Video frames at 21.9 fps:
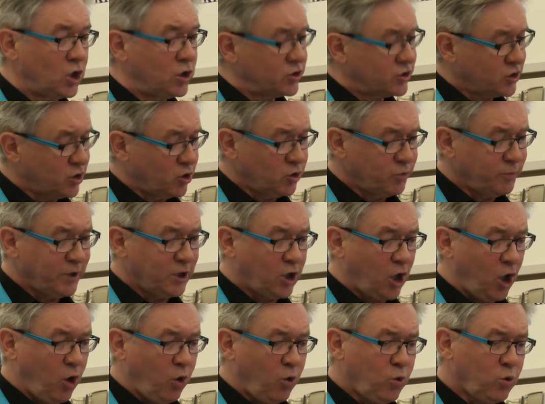It's going to be
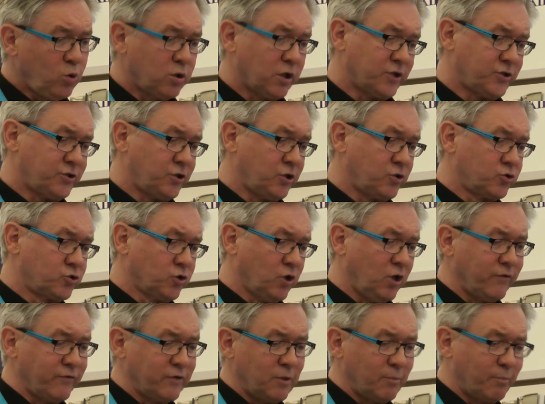cold, I said,
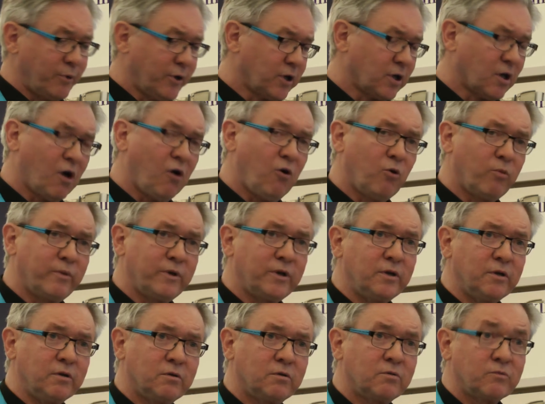driving a bike home
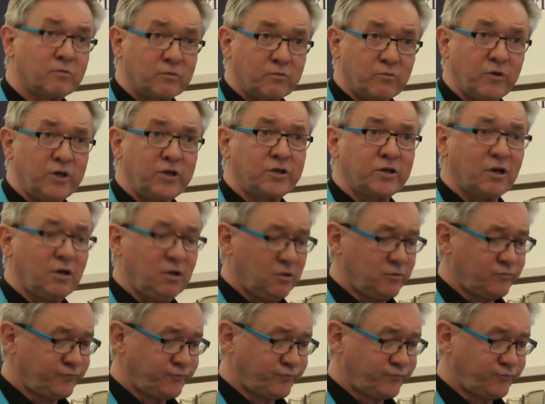in winter.